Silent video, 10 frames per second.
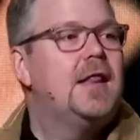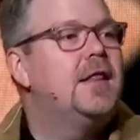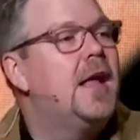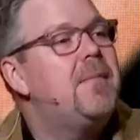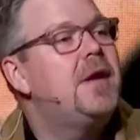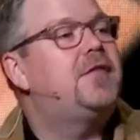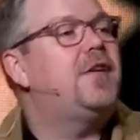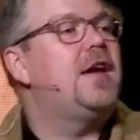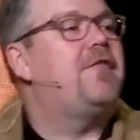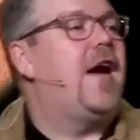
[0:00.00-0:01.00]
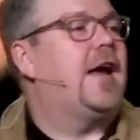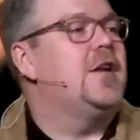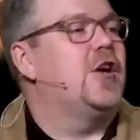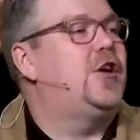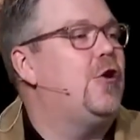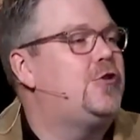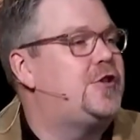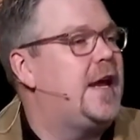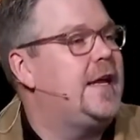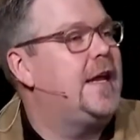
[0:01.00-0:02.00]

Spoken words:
Let me see if I can negotiate